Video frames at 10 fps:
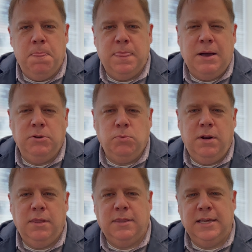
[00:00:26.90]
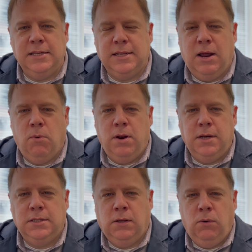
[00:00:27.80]
That was one of the things that I
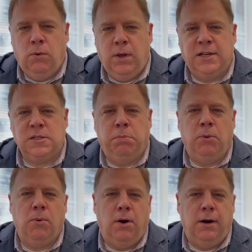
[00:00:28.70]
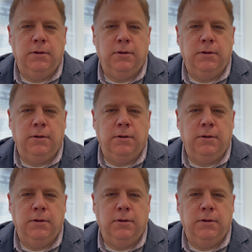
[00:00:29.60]
wanted to explore